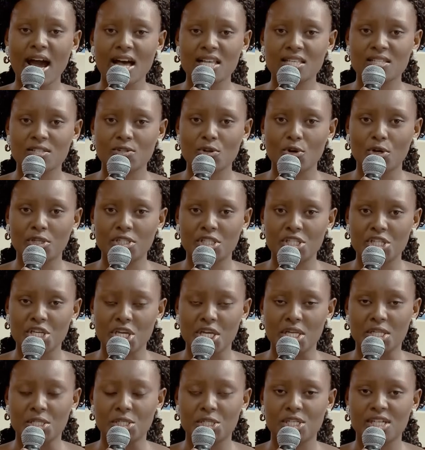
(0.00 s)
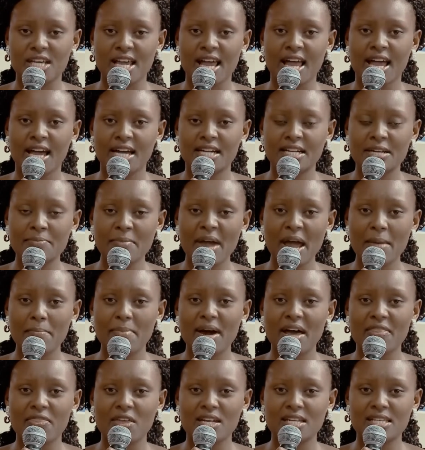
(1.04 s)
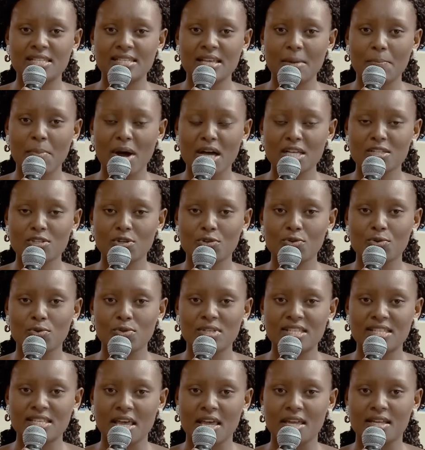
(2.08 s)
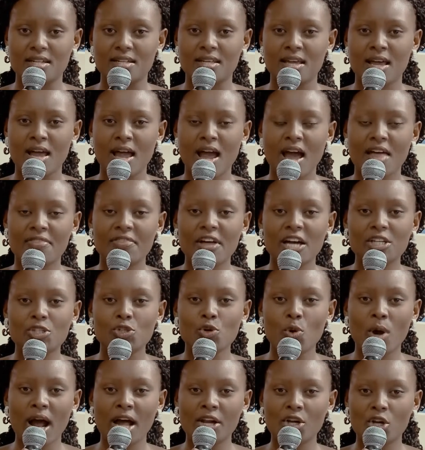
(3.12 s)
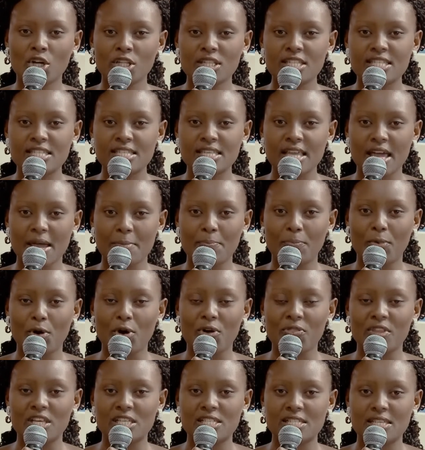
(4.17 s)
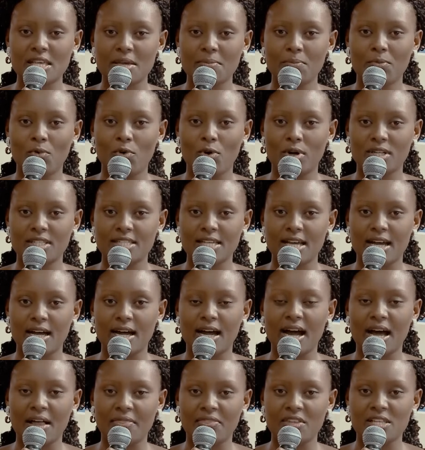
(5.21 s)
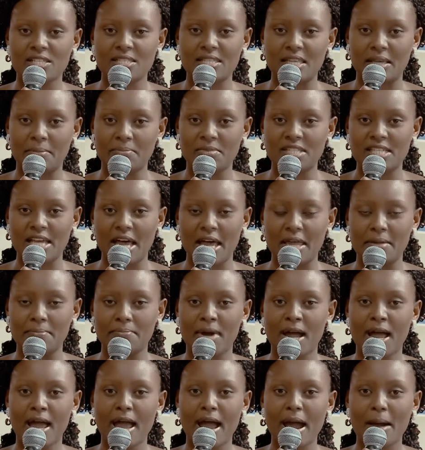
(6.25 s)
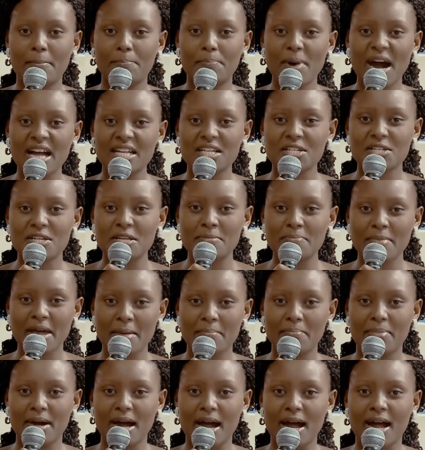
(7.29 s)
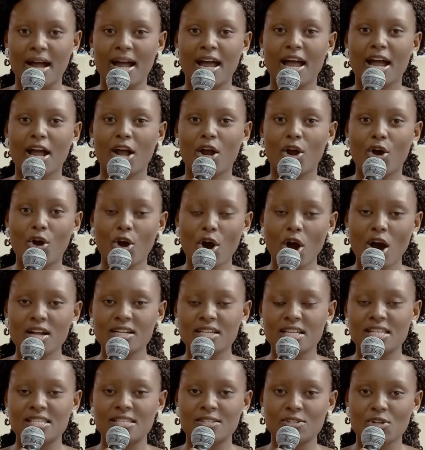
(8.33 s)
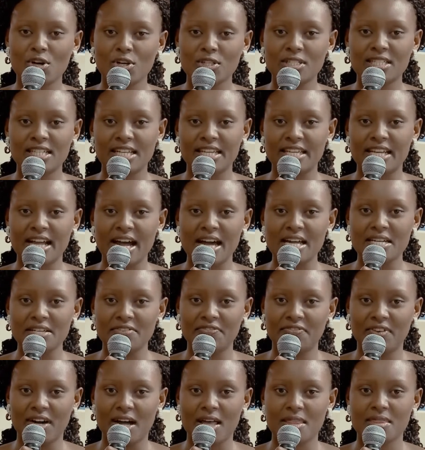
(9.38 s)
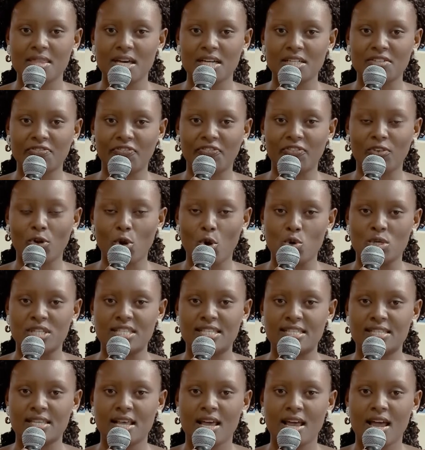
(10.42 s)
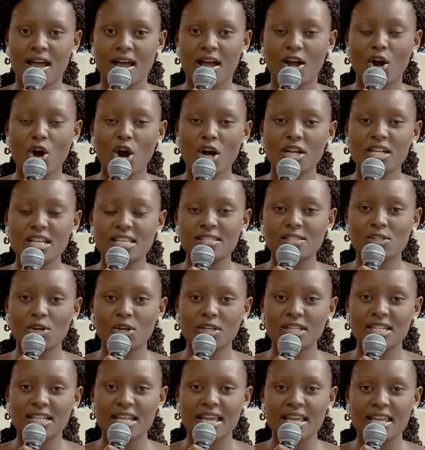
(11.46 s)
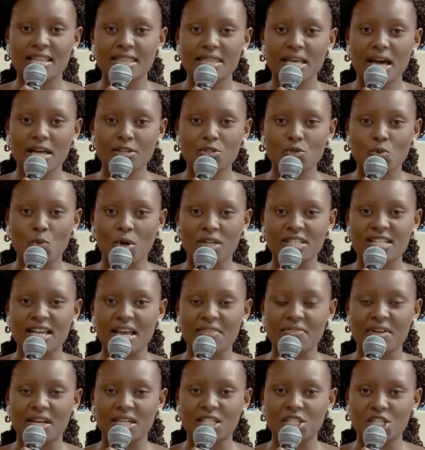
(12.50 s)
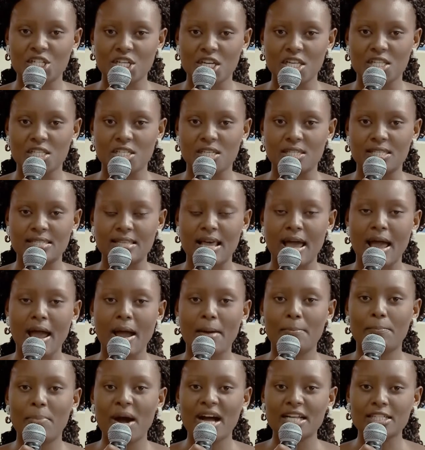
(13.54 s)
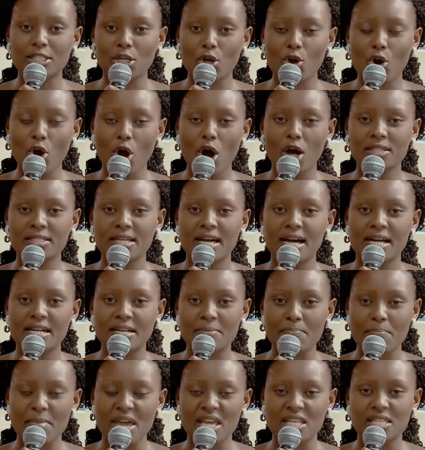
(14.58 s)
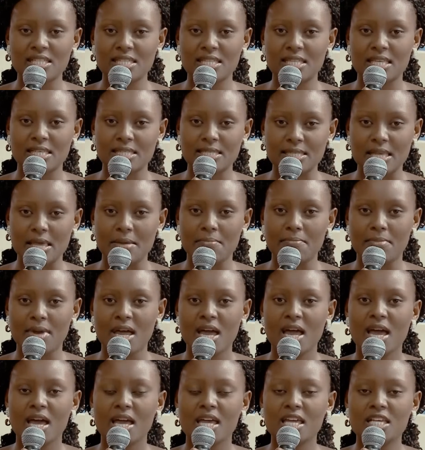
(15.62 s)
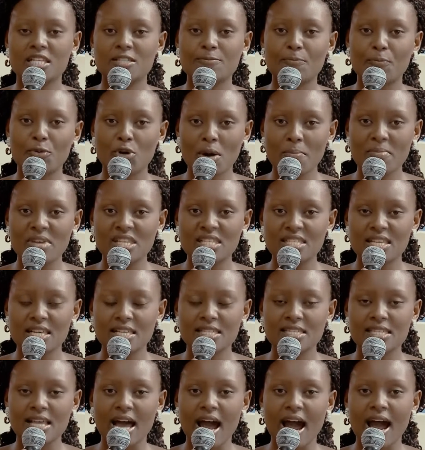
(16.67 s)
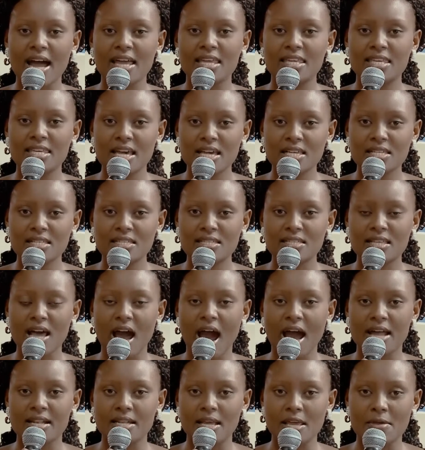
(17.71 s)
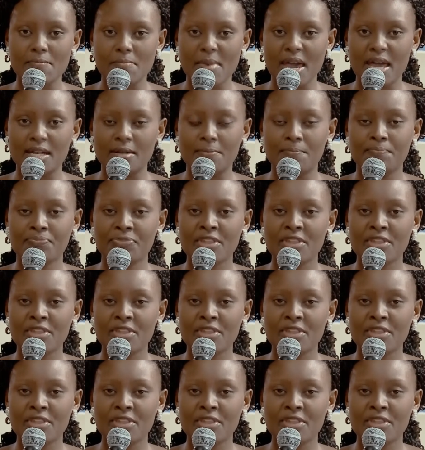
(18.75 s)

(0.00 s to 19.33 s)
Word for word: has not changed. Remember, there is a person who said that you cannot step on the same water at the same time. But remember, God is not like a river that flows. God is not like that water that changes, but God remains the same. His promises are yes and amen.